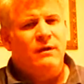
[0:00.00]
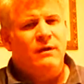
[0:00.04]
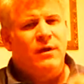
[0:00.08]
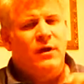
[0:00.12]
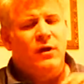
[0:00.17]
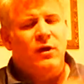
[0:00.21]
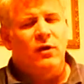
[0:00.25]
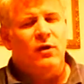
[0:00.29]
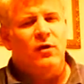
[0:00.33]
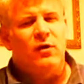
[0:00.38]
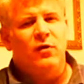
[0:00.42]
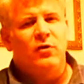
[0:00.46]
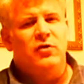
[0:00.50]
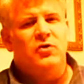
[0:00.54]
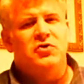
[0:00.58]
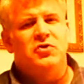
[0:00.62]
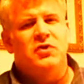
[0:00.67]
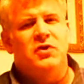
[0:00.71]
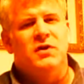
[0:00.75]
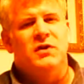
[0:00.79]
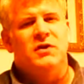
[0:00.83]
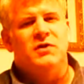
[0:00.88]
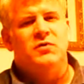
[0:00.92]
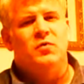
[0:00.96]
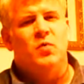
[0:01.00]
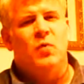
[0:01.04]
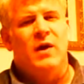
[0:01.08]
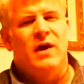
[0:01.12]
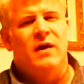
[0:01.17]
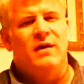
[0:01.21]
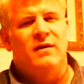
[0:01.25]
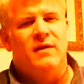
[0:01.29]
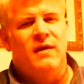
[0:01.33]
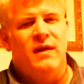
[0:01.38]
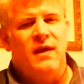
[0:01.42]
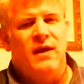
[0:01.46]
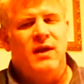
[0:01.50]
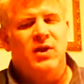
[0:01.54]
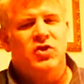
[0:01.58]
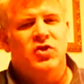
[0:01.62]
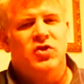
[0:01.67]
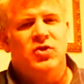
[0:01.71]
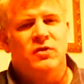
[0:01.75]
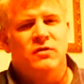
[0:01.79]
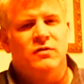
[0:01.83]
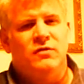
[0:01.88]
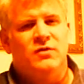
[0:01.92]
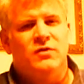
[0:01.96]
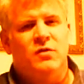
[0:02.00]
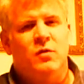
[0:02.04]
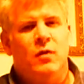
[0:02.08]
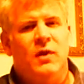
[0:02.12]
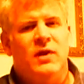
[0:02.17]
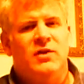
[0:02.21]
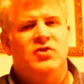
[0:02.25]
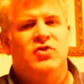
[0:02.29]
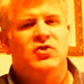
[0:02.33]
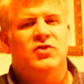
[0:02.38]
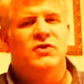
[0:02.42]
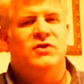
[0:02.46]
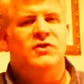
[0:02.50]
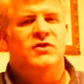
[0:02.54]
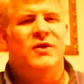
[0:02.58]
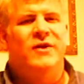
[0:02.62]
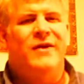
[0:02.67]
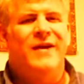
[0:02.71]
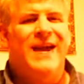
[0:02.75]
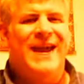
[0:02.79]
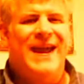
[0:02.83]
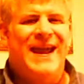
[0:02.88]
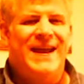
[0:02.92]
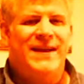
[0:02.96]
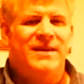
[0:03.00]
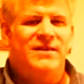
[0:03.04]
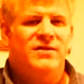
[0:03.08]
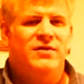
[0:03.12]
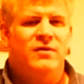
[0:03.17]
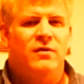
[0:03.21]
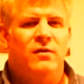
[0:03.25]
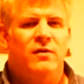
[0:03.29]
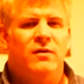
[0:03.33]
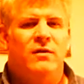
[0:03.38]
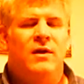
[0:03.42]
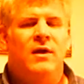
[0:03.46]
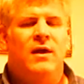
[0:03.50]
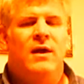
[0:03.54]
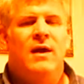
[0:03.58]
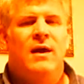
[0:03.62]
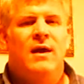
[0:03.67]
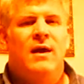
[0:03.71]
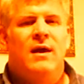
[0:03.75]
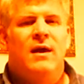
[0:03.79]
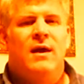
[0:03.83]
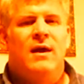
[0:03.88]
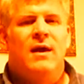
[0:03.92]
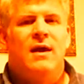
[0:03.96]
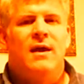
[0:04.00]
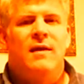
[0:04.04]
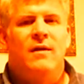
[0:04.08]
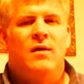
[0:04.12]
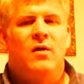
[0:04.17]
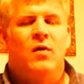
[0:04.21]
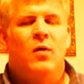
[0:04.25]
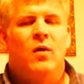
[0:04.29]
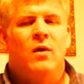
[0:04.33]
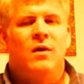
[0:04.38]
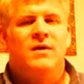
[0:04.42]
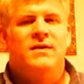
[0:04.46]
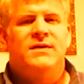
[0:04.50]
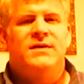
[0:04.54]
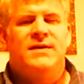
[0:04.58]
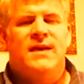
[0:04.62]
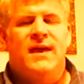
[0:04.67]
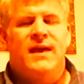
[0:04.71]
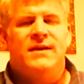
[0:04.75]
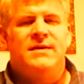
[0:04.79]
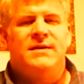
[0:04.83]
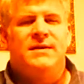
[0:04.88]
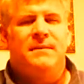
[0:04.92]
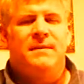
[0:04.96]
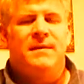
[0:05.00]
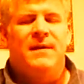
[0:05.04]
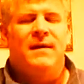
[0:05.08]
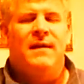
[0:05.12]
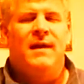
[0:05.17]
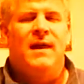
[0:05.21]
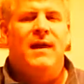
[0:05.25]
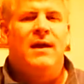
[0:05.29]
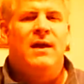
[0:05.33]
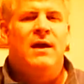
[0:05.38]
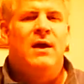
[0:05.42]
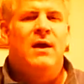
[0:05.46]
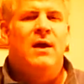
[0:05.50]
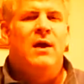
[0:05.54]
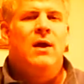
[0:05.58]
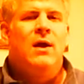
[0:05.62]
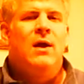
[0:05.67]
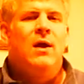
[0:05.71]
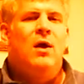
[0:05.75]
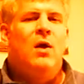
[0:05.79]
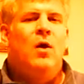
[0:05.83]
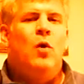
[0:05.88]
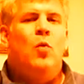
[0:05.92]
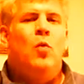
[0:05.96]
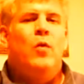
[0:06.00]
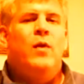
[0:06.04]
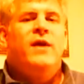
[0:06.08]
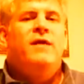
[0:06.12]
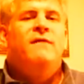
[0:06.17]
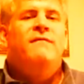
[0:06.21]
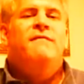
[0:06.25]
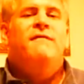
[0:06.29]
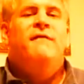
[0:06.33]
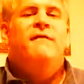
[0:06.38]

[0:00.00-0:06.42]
The conclusion is where the issues, questions are answered, and the court says something like, we